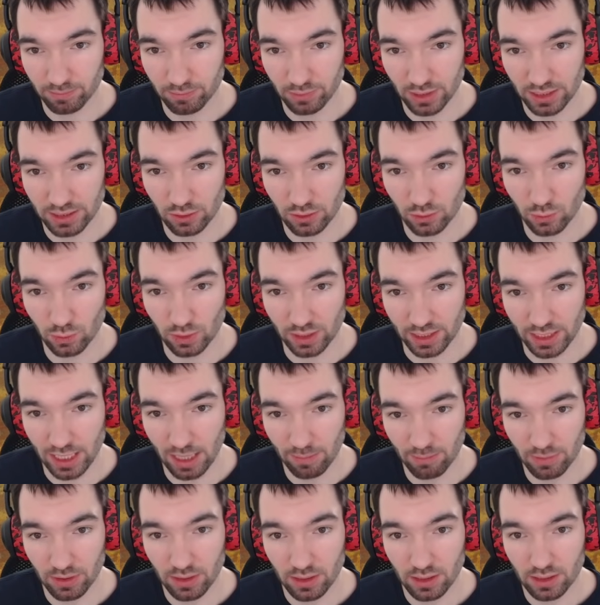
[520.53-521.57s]
brings you to the
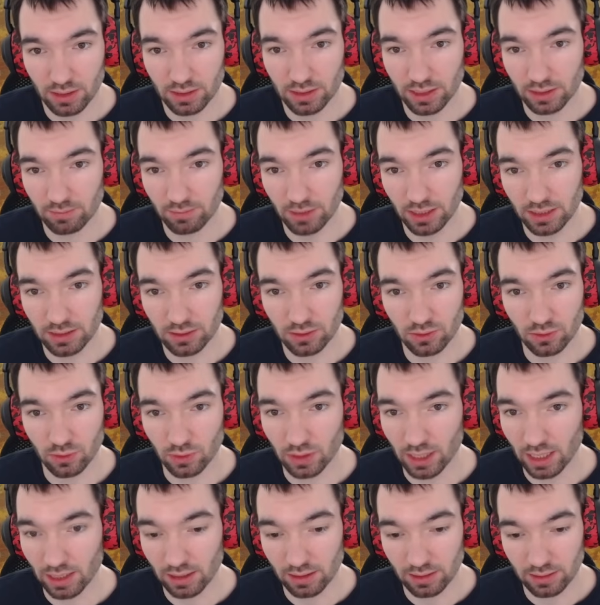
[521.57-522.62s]
cap. That means you
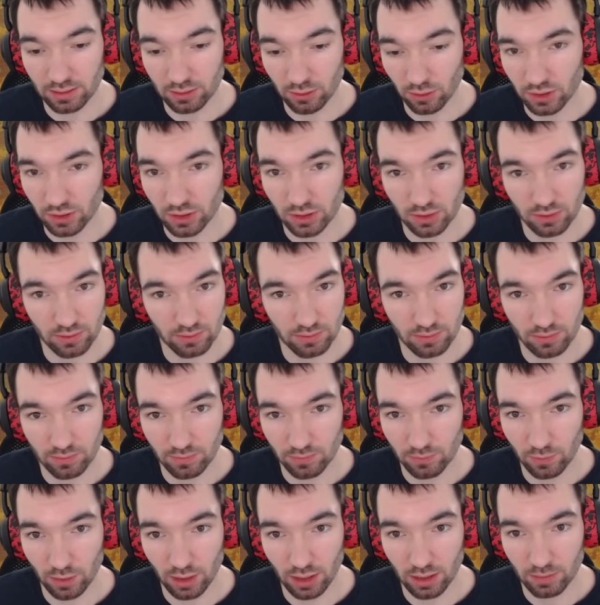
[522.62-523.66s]
can dodge
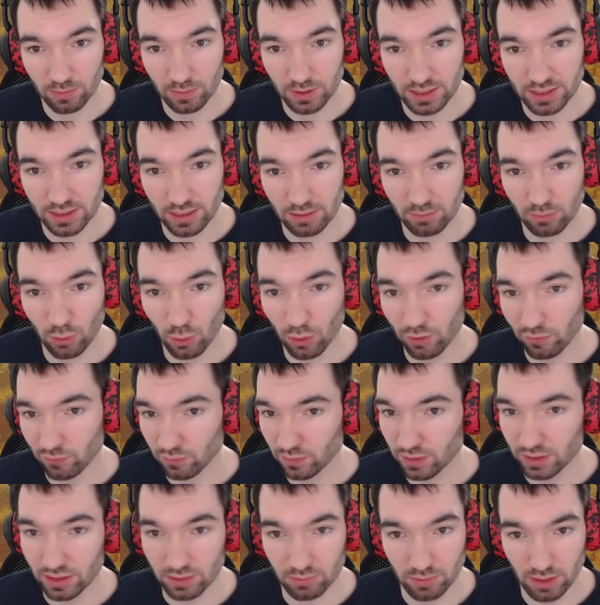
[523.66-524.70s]
100% more
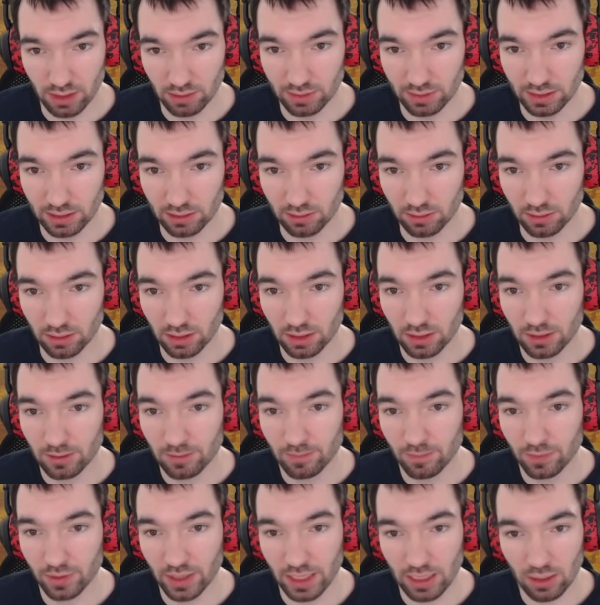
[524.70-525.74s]
often. It's really, really good.
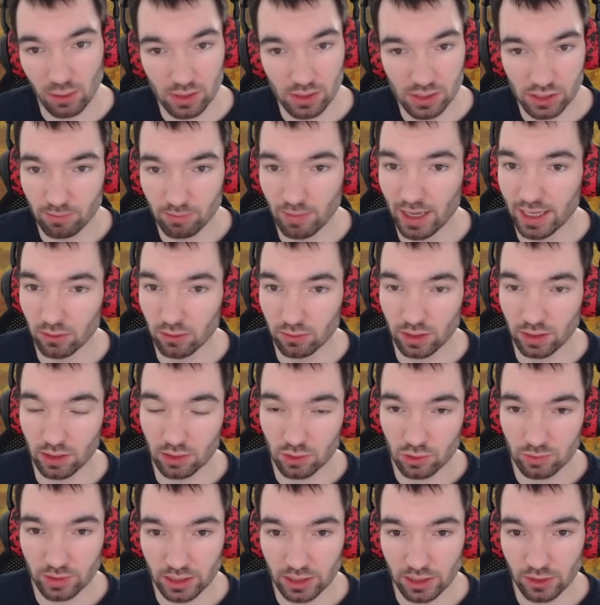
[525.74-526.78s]
You get also Might on
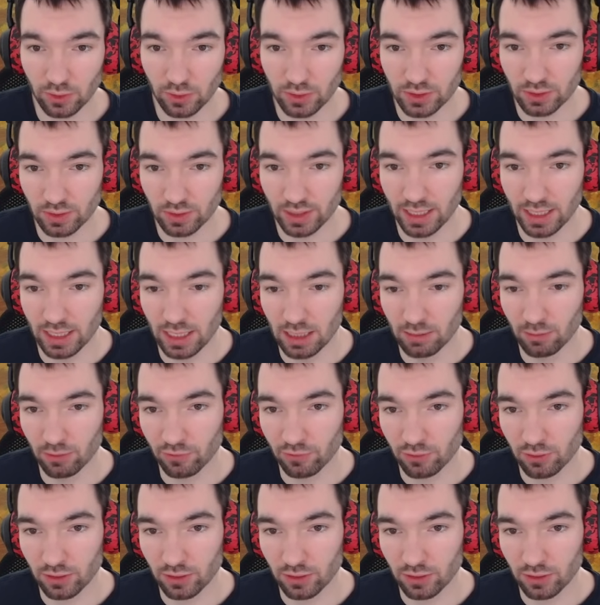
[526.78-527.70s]
dodge, which also can help, of